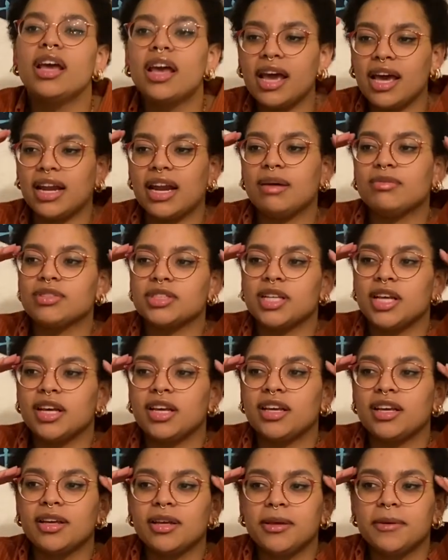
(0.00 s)
And I'm just
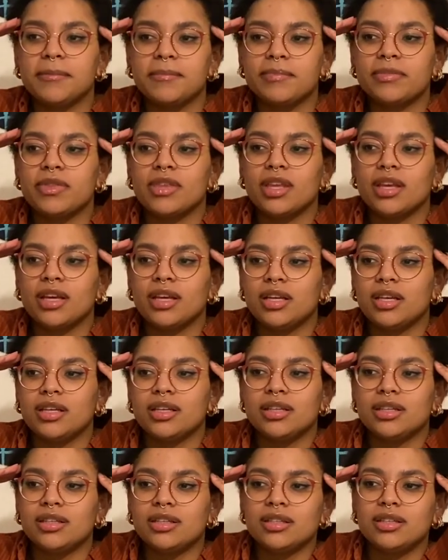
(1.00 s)
like,
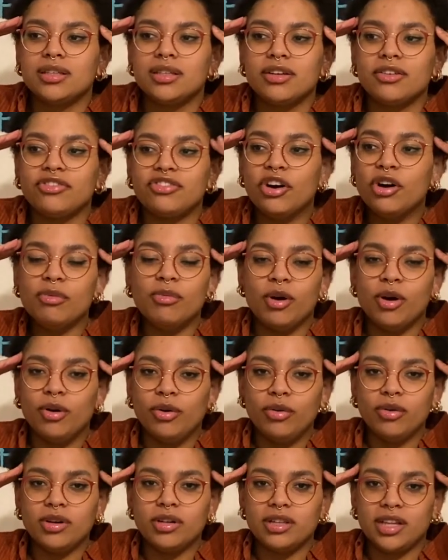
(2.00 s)

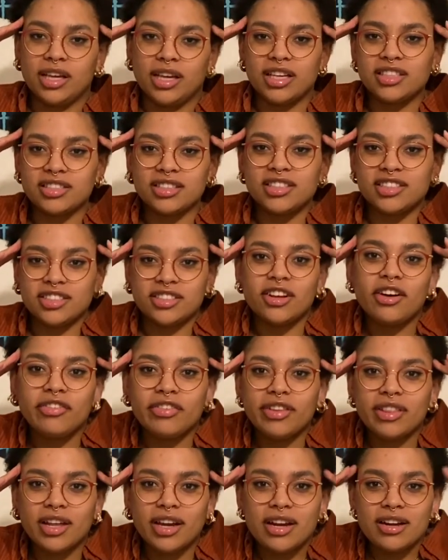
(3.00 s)
FOMO. Like, is there stuff
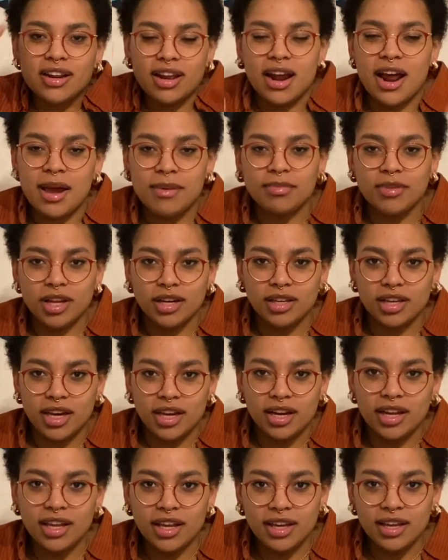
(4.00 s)
in there that I'm not
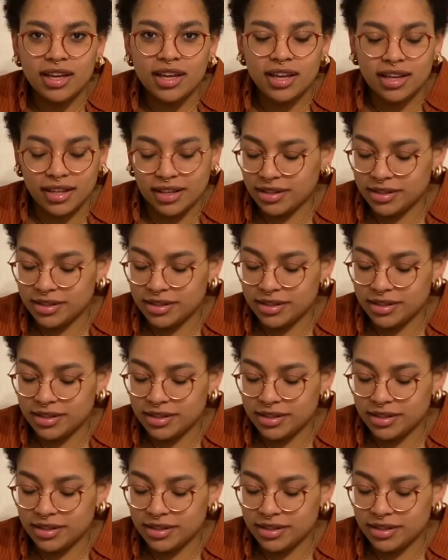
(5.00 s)
getting?